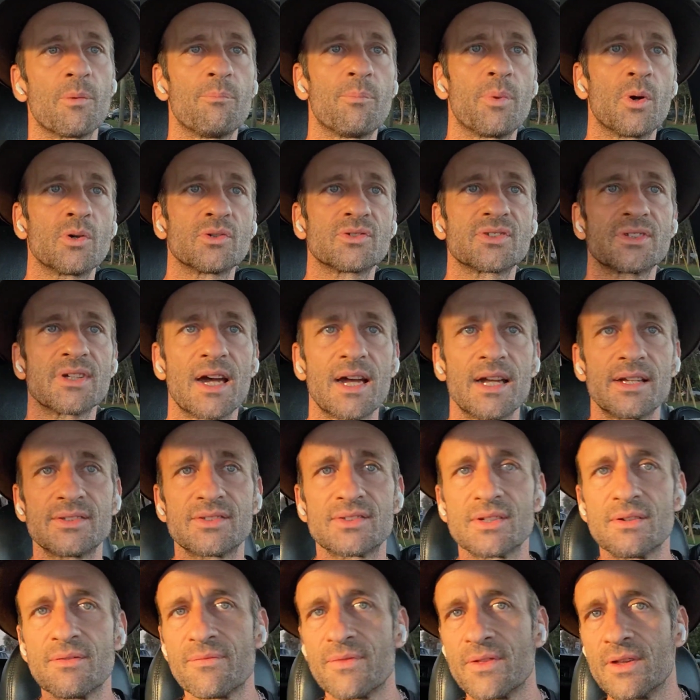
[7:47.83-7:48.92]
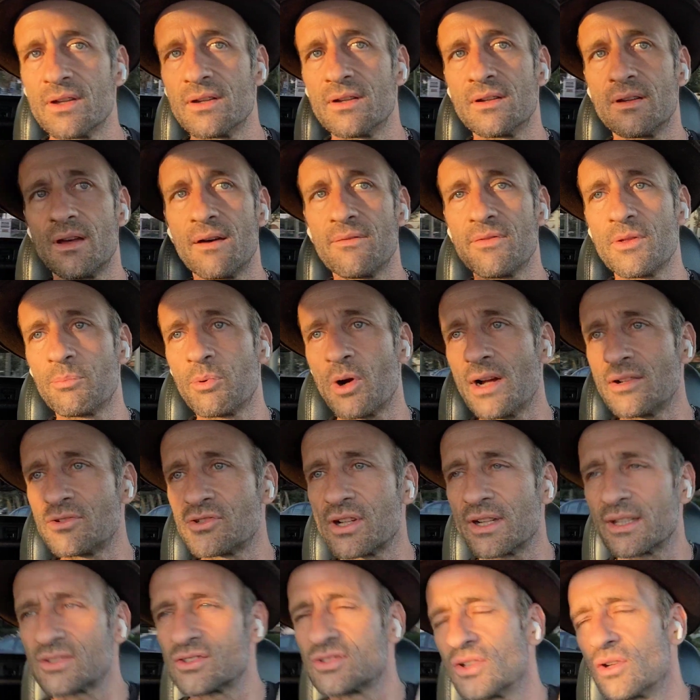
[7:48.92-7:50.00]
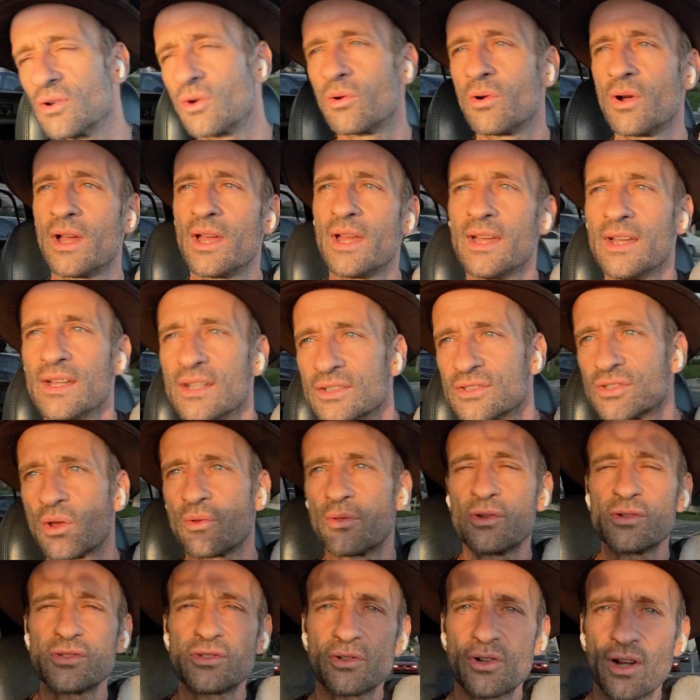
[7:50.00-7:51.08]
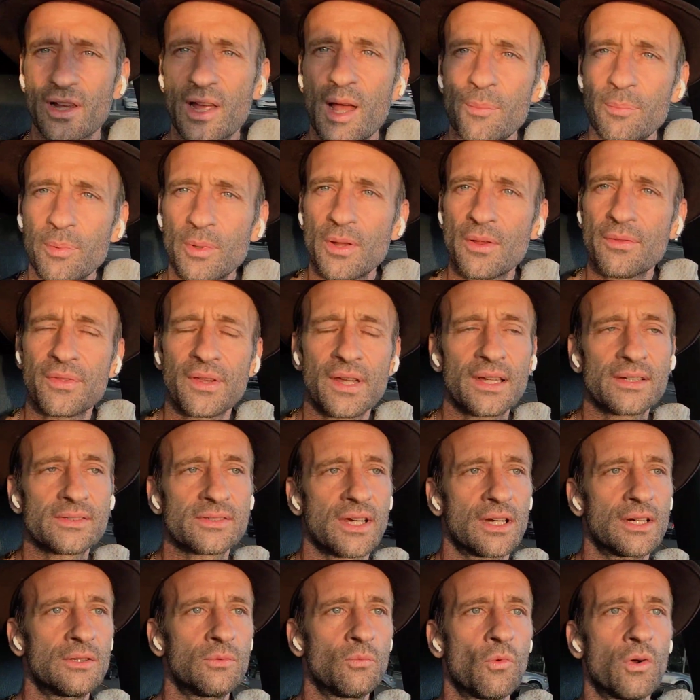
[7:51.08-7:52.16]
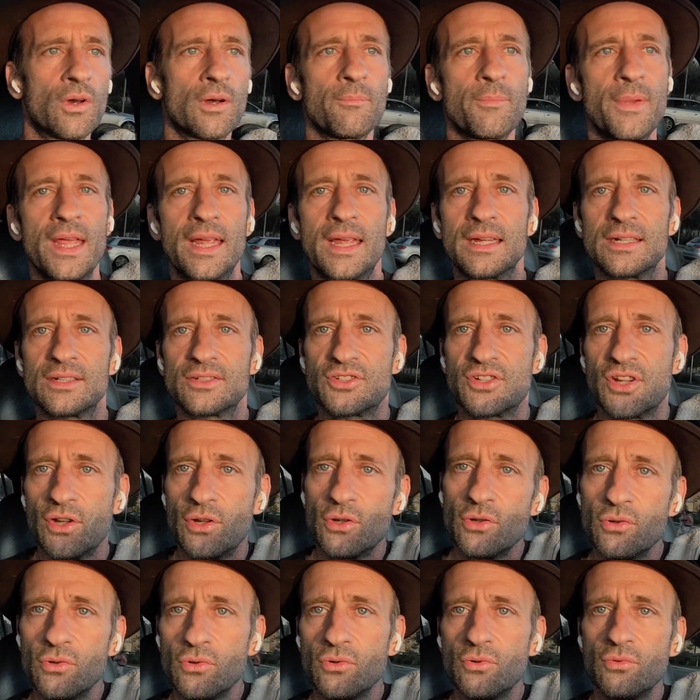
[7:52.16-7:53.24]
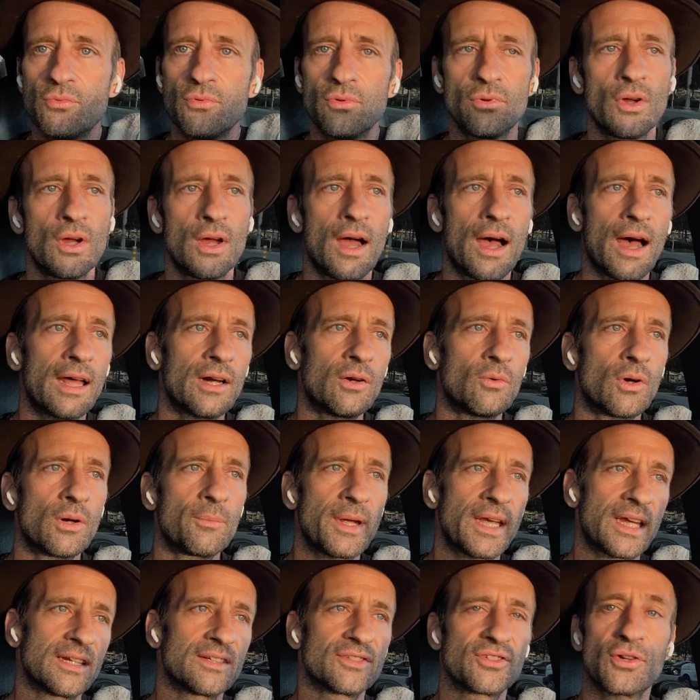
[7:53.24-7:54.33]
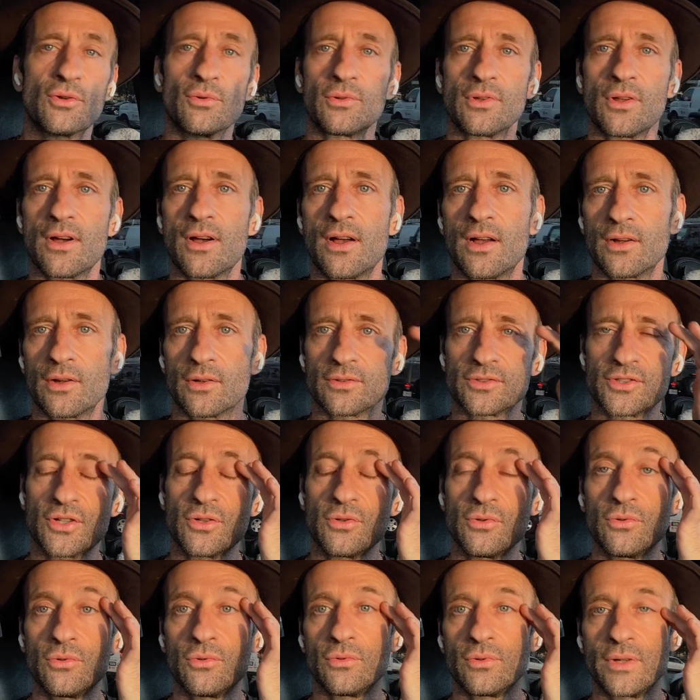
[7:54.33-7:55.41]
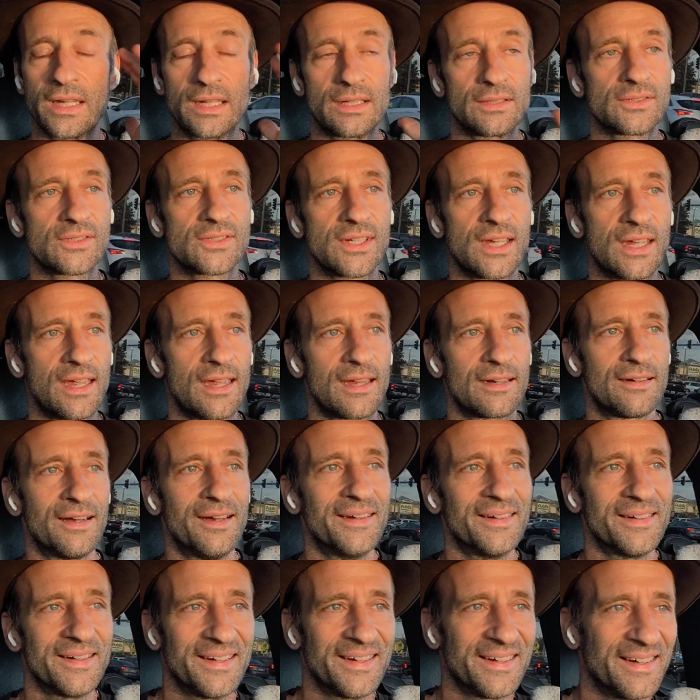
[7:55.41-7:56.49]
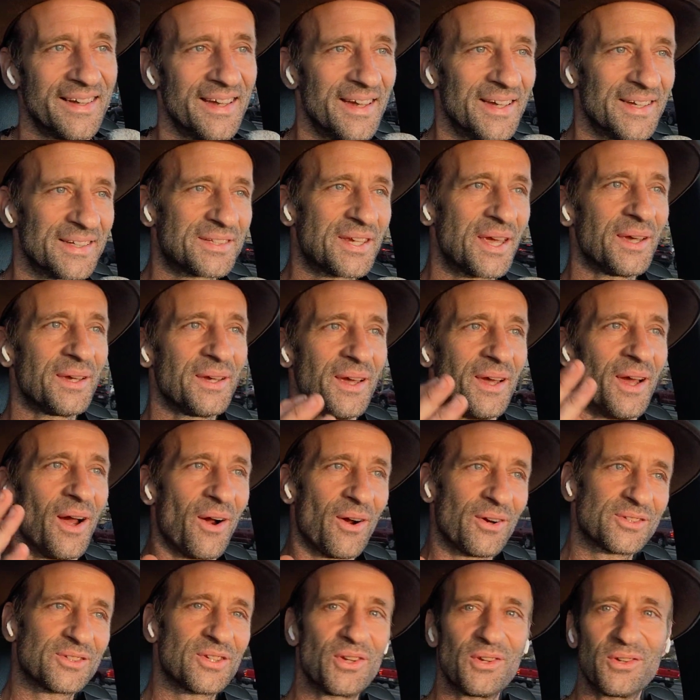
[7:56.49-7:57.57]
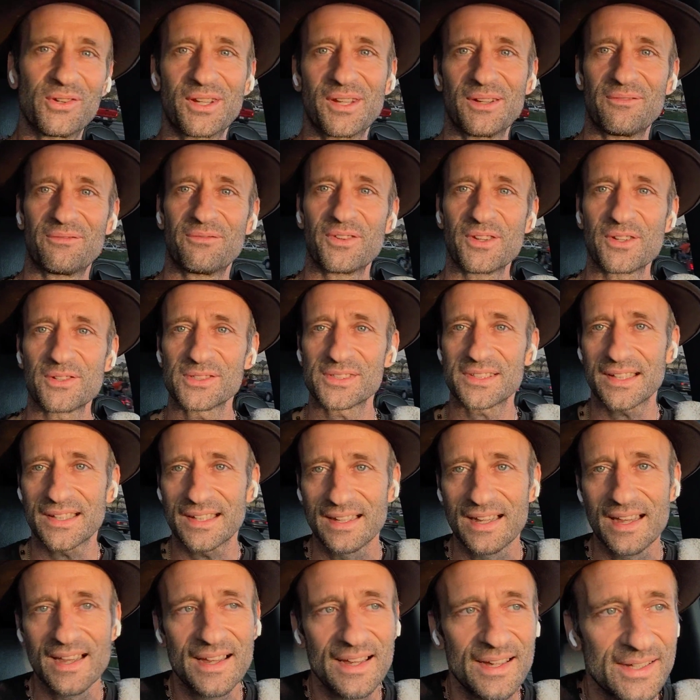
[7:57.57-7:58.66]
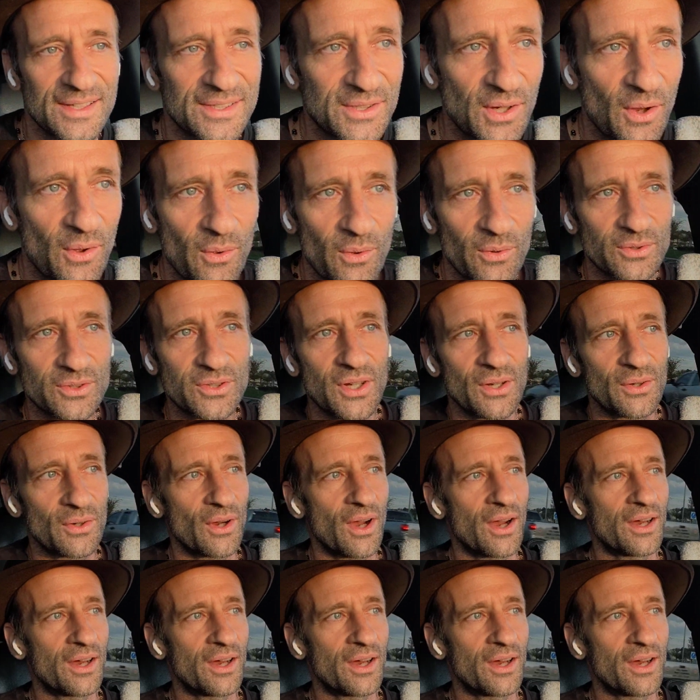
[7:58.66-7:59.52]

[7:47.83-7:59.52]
both sides of the project. So those are a couple of things. I don't want to make it too long or too insane or too confusing. So to